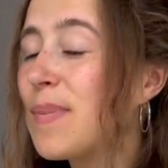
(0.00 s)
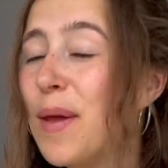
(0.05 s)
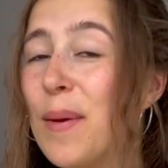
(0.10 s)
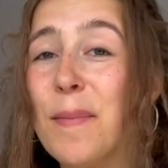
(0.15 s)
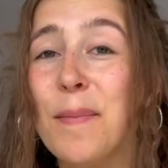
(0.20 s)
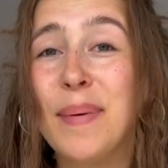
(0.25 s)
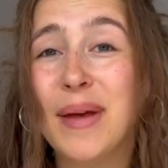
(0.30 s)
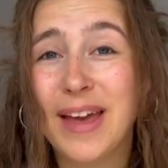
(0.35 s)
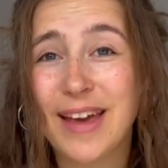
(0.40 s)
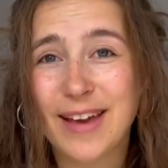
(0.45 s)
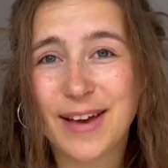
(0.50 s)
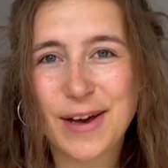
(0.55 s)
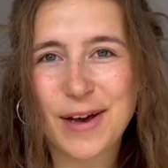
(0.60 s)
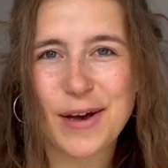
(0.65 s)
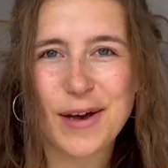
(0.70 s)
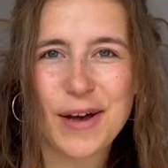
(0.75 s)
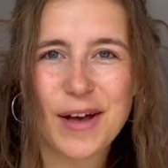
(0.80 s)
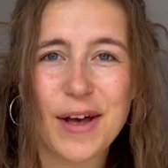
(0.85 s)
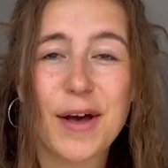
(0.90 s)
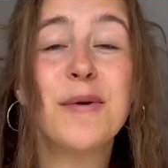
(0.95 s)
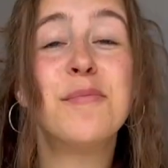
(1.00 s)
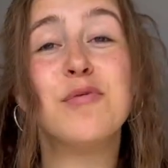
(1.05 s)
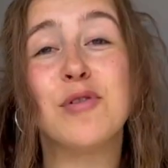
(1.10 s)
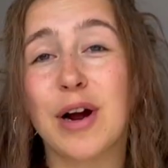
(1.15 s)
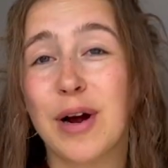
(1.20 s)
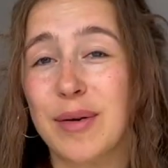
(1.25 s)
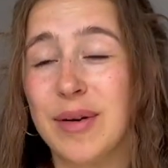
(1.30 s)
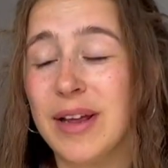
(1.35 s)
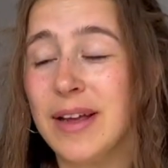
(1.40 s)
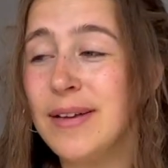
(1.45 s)
bake a
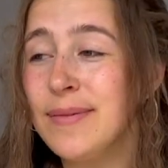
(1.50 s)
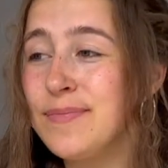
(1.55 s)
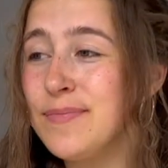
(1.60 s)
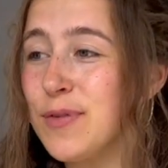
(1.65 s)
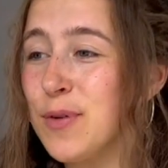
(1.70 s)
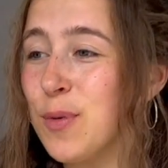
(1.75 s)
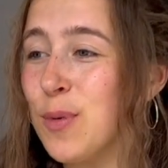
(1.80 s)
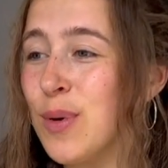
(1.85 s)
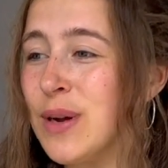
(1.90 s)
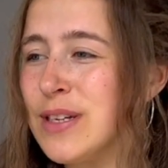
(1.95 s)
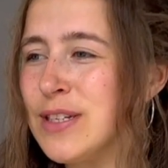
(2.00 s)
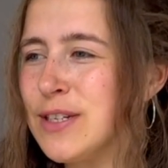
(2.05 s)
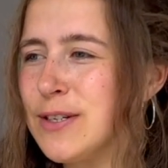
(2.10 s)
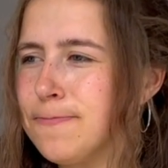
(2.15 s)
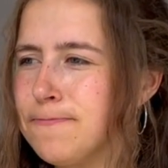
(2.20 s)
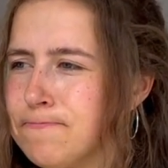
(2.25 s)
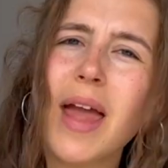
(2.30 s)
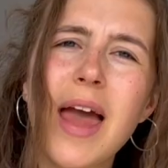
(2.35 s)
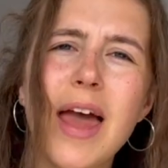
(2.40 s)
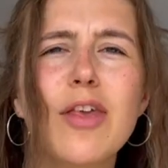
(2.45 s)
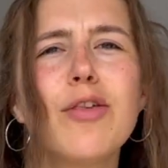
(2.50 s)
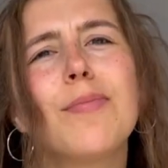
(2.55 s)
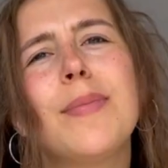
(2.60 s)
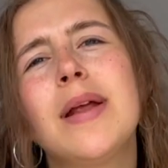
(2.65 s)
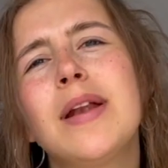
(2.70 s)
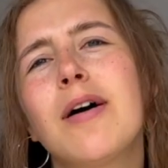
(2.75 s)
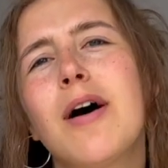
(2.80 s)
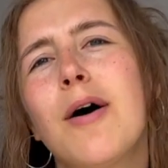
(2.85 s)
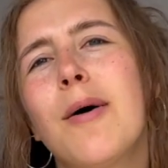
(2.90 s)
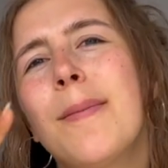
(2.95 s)
brownie, which has
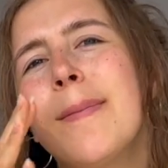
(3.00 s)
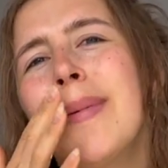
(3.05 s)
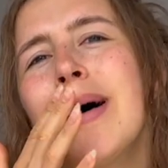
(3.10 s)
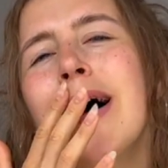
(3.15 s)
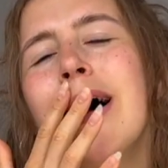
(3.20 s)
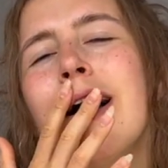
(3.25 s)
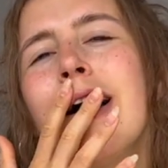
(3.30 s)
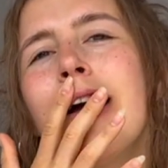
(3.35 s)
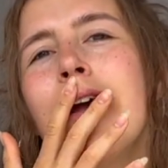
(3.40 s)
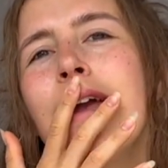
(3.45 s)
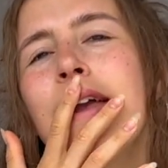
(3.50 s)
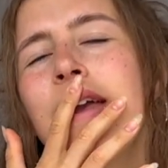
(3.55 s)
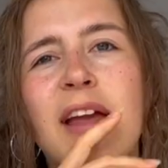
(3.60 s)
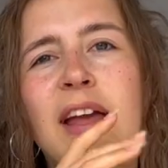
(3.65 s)
been on my